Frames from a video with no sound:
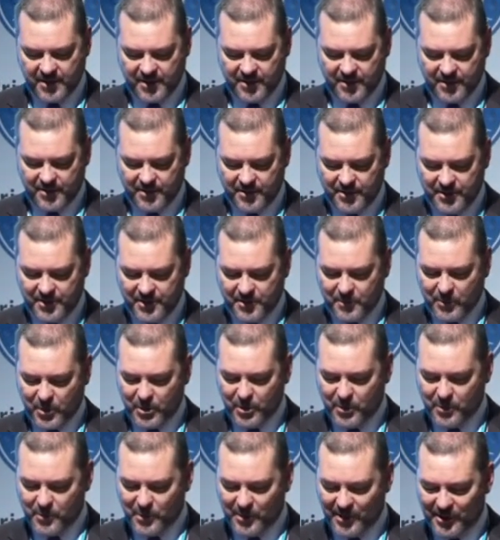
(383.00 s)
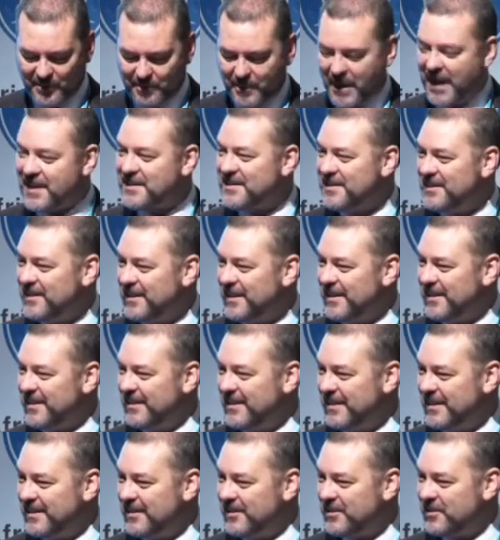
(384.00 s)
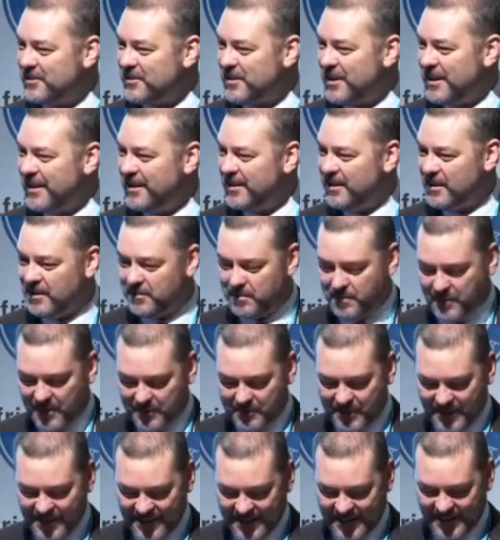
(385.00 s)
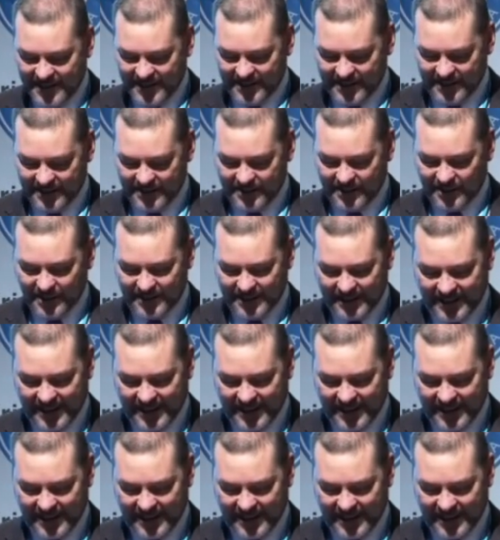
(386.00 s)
Tourism Goodwill Ambassador in Australia, in particular Dr.